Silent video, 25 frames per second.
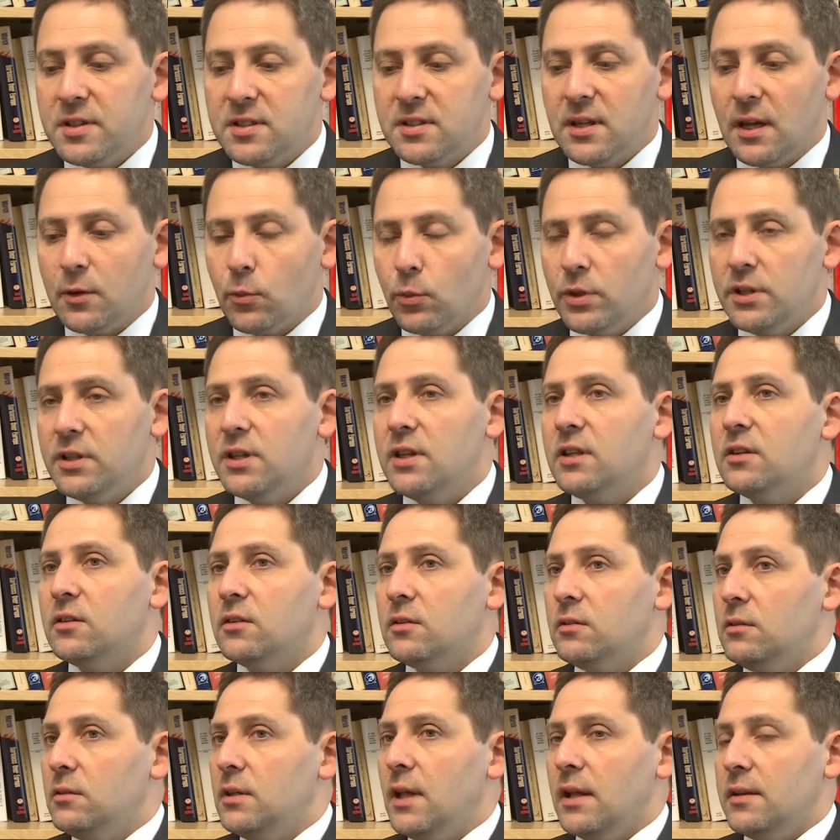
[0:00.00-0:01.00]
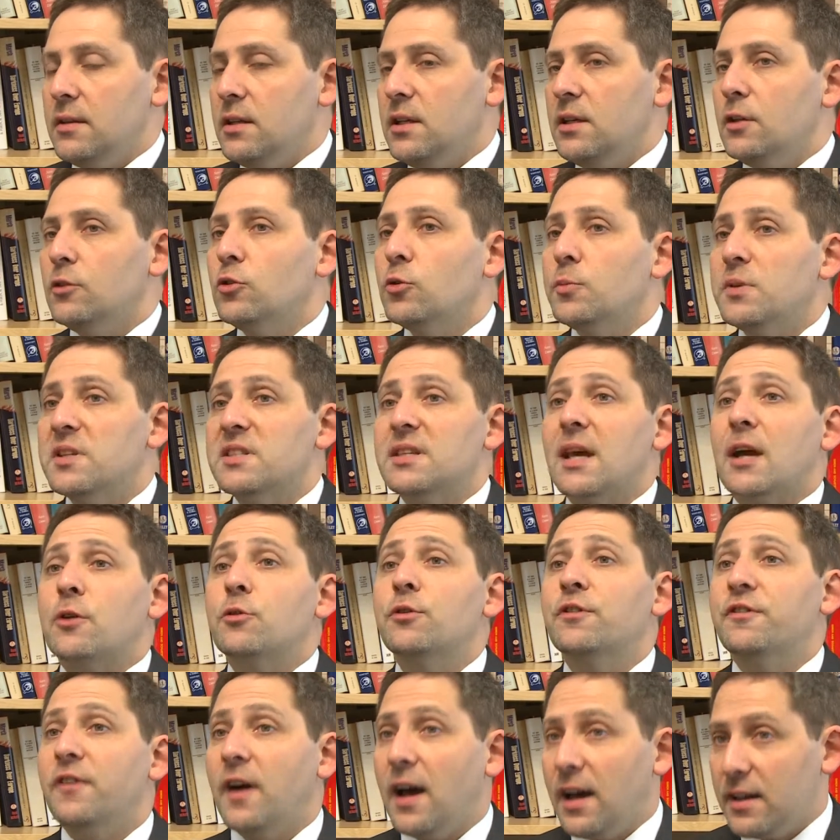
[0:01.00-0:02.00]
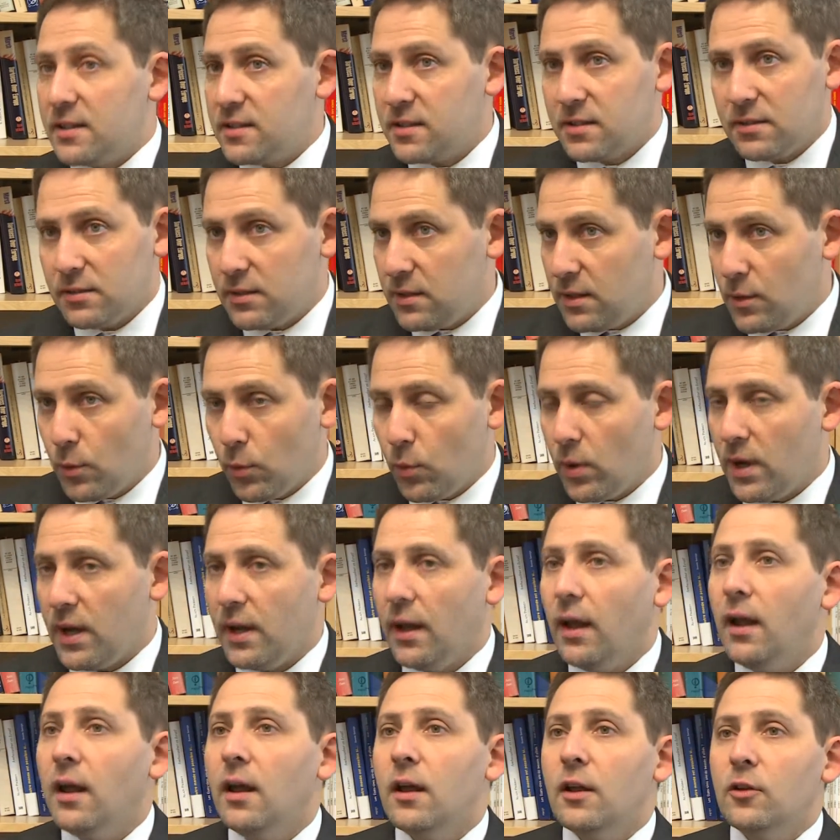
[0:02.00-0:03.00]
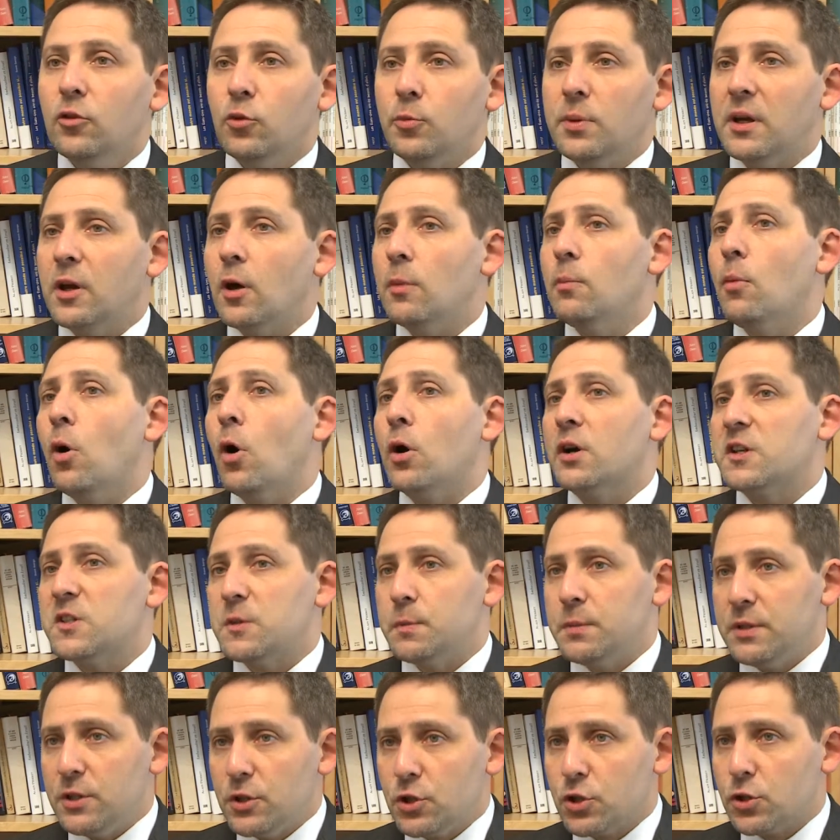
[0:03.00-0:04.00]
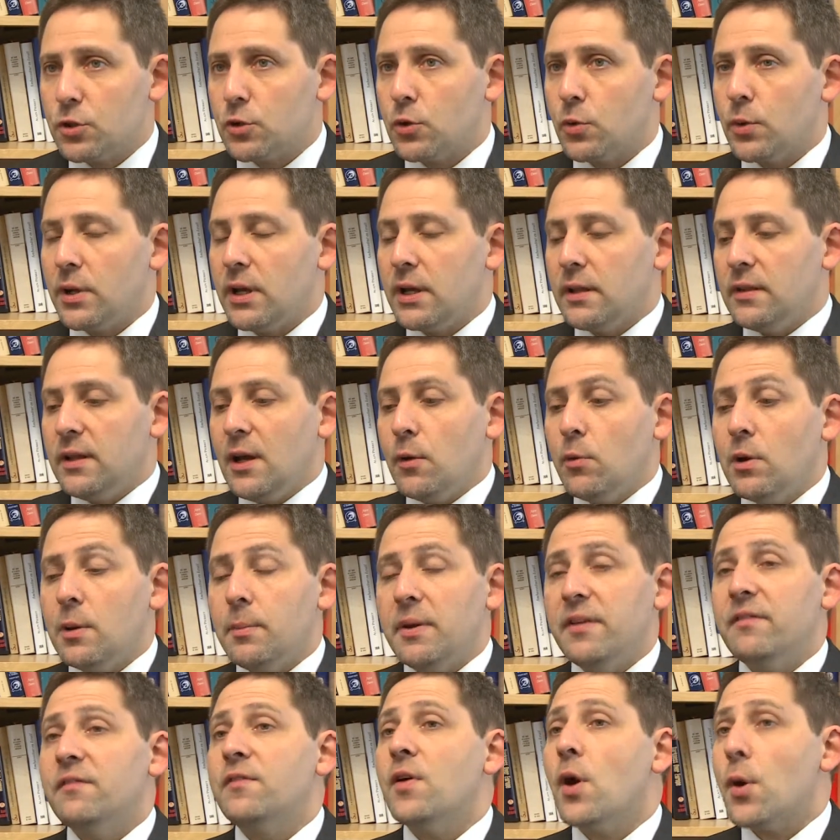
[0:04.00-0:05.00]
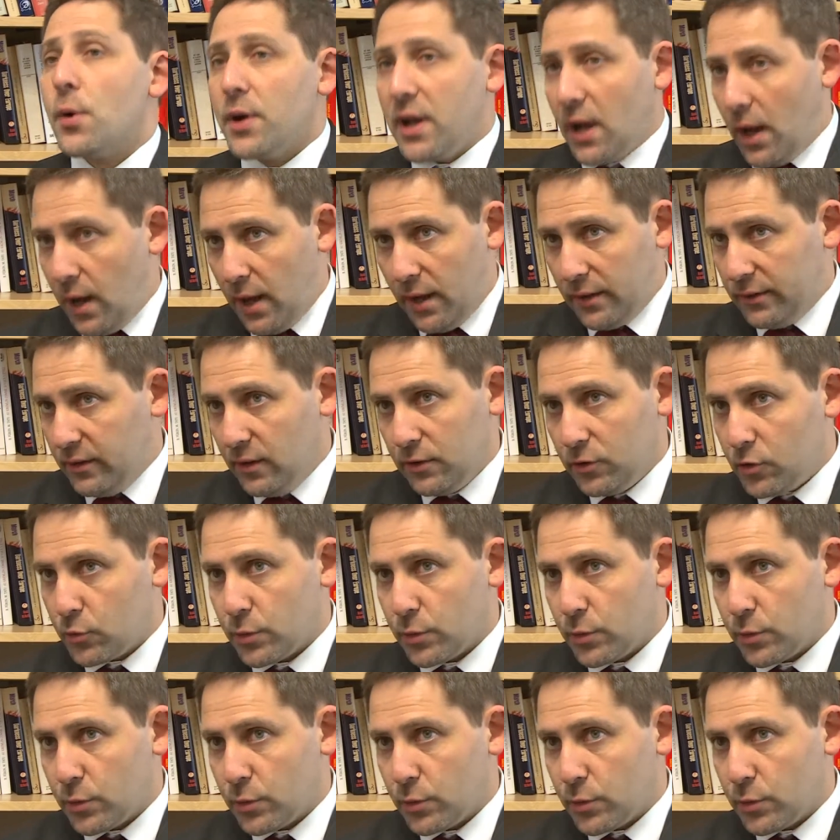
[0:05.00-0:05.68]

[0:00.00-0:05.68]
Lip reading: that needed to be sacrificed in a way to become more expeditionary, they will be very hard to